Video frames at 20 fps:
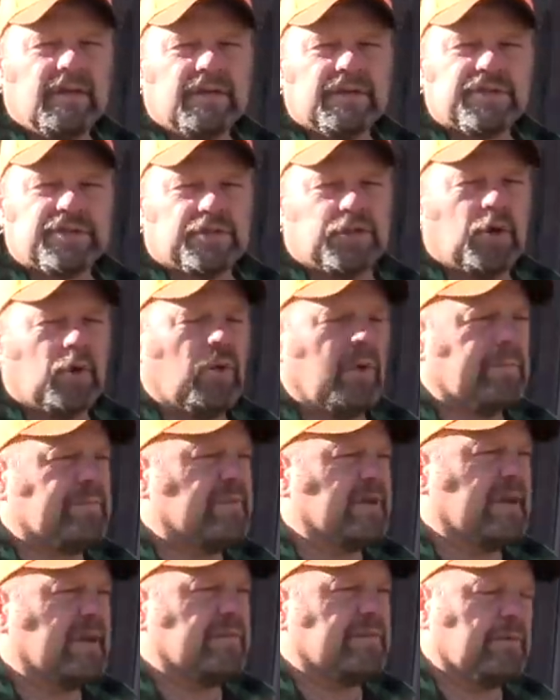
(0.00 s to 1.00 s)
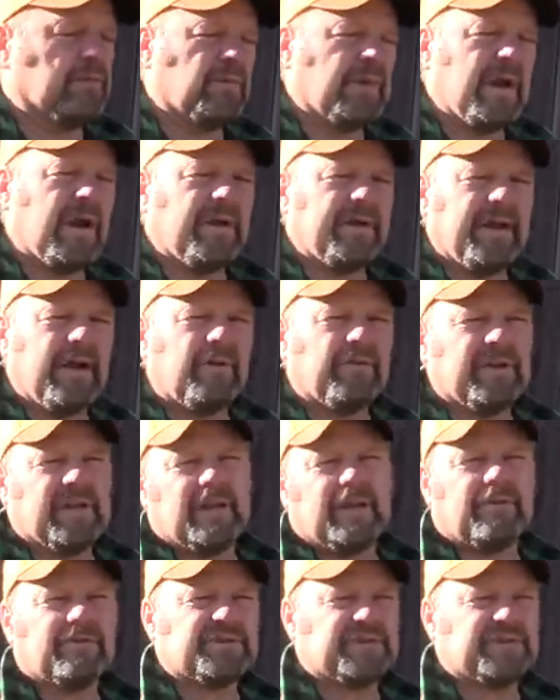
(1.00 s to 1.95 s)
snow up there than we are down here.